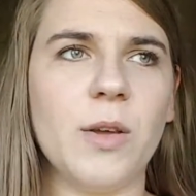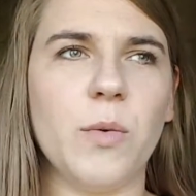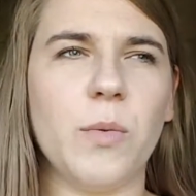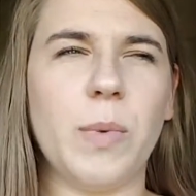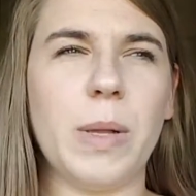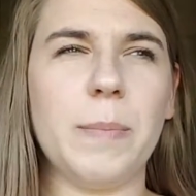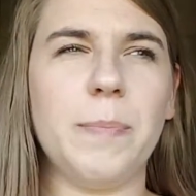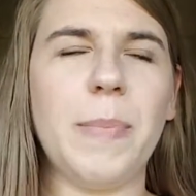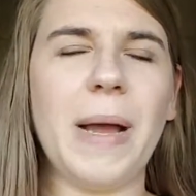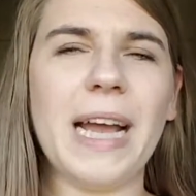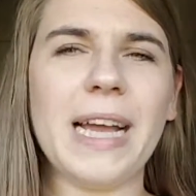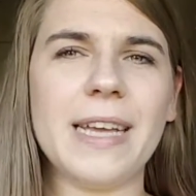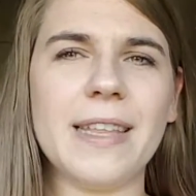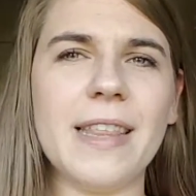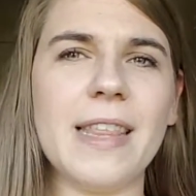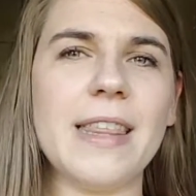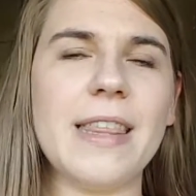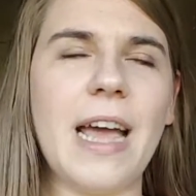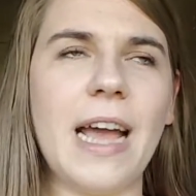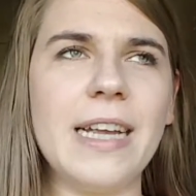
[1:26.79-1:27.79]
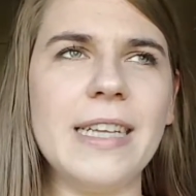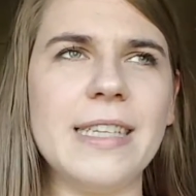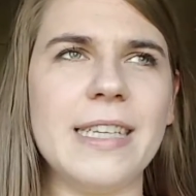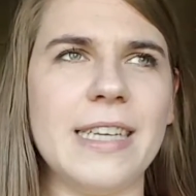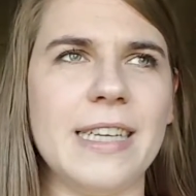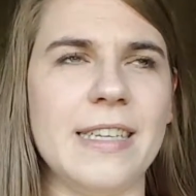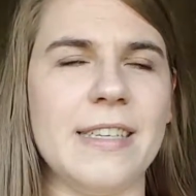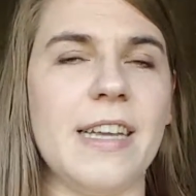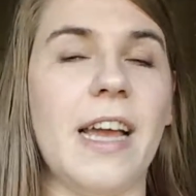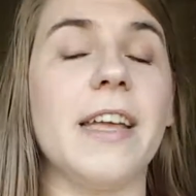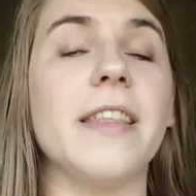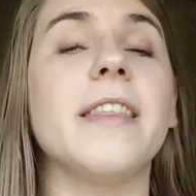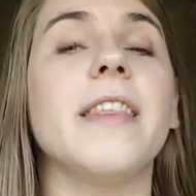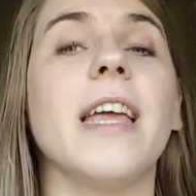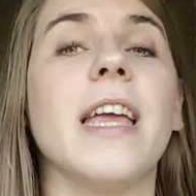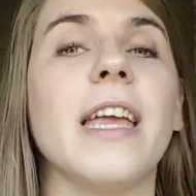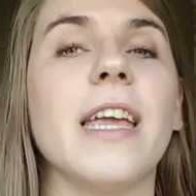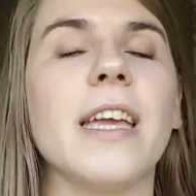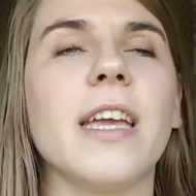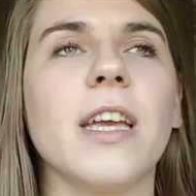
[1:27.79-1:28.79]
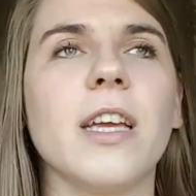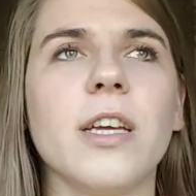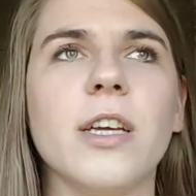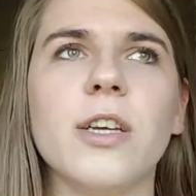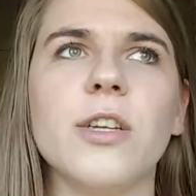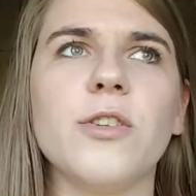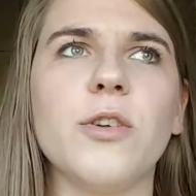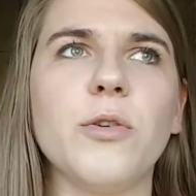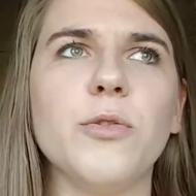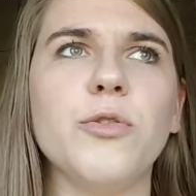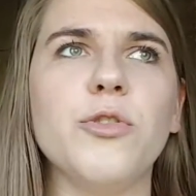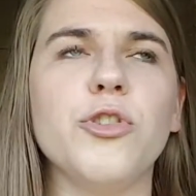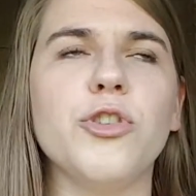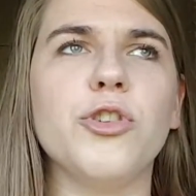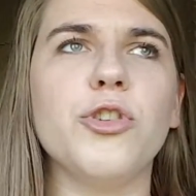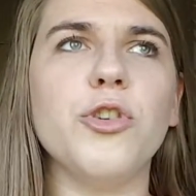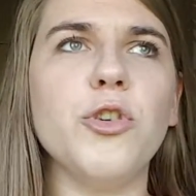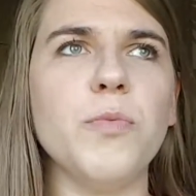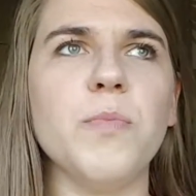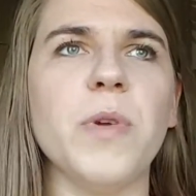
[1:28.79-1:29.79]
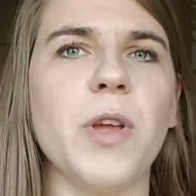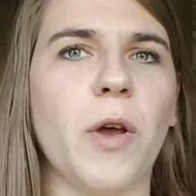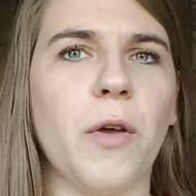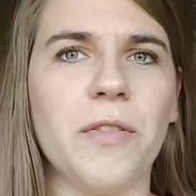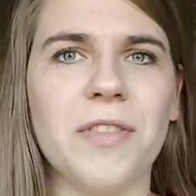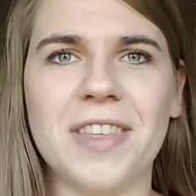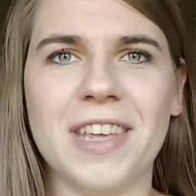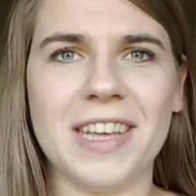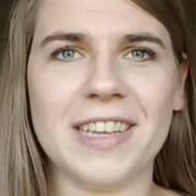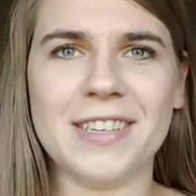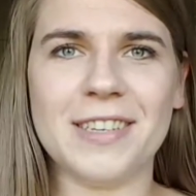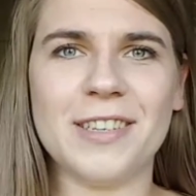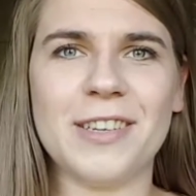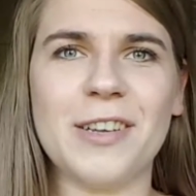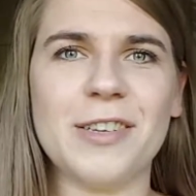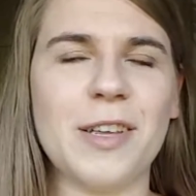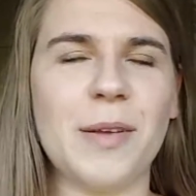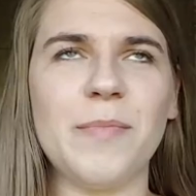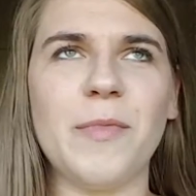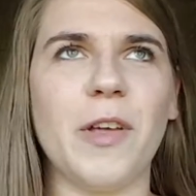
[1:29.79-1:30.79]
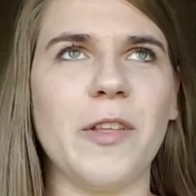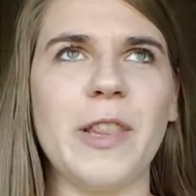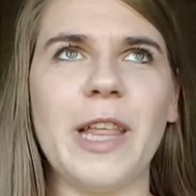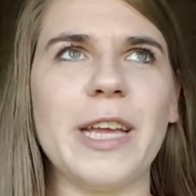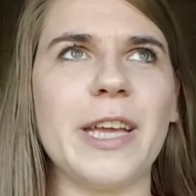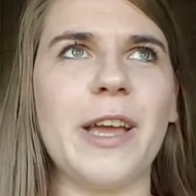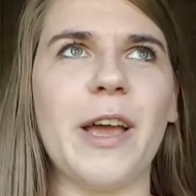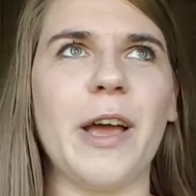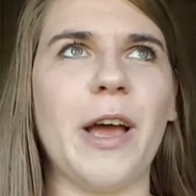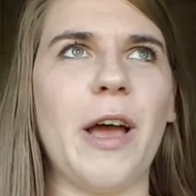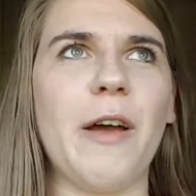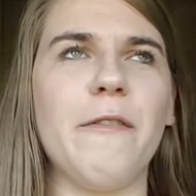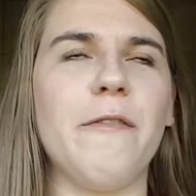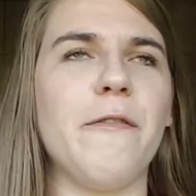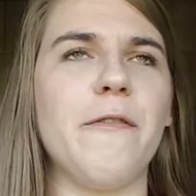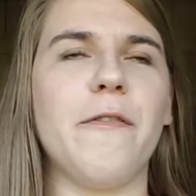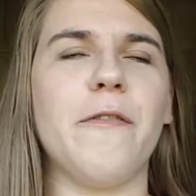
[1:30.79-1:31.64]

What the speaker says: Well, back in the 90s, I think, don't shoot me on this, because I'm not like a